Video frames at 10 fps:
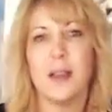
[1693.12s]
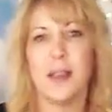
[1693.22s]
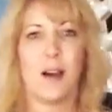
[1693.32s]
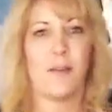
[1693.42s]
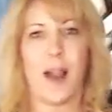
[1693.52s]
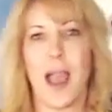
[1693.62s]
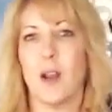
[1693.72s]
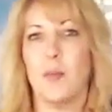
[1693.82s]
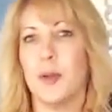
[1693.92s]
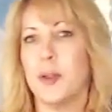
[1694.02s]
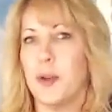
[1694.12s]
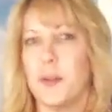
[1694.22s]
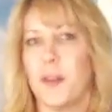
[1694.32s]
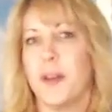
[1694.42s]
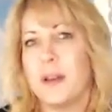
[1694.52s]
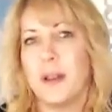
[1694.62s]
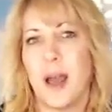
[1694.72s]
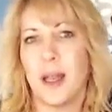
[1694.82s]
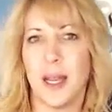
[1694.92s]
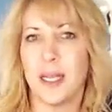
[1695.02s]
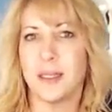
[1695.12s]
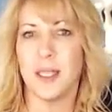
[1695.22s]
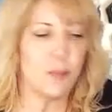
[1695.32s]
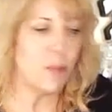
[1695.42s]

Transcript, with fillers: Now, if I had a booth at an antique